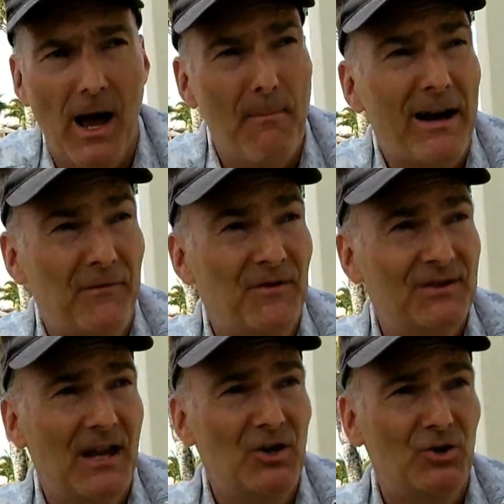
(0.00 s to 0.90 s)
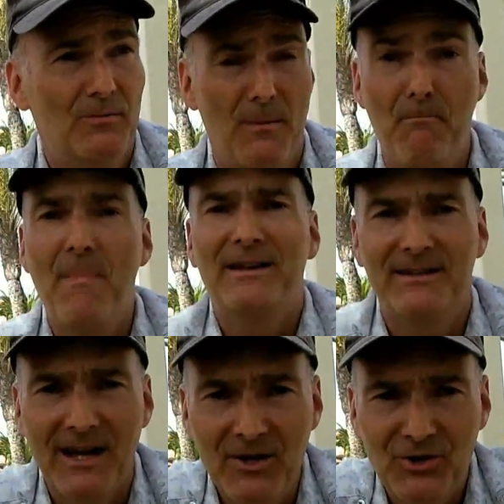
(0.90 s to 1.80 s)
a manifestation
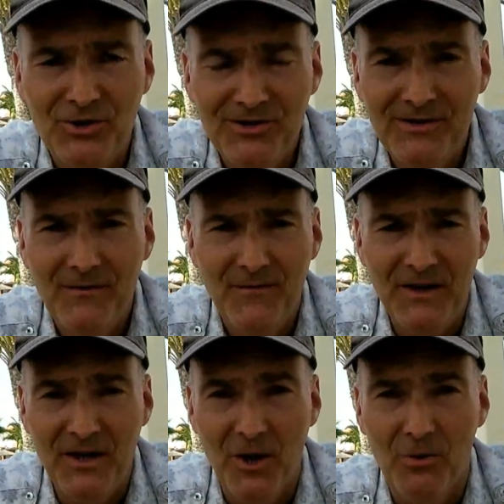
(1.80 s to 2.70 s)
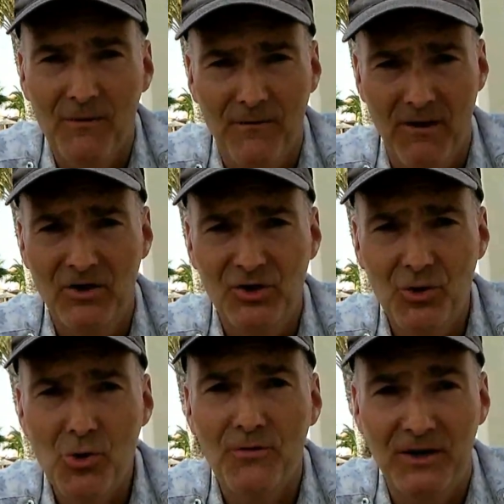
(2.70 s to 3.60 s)
meditation video, very
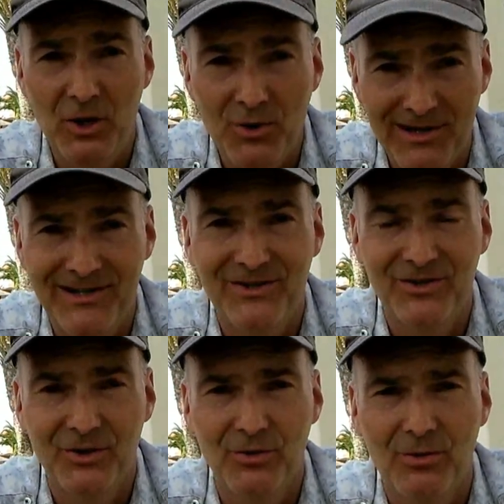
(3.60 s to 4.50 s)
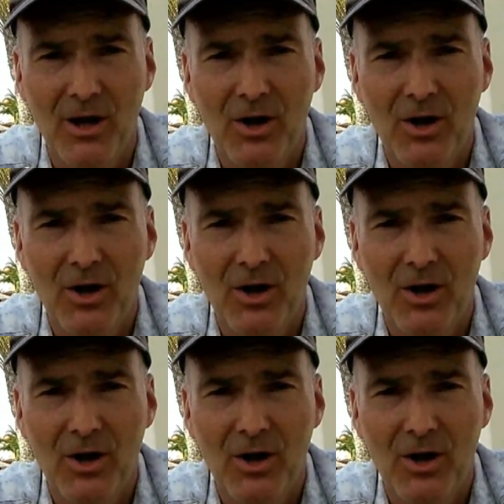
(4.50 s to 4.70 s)
short, that you can listen to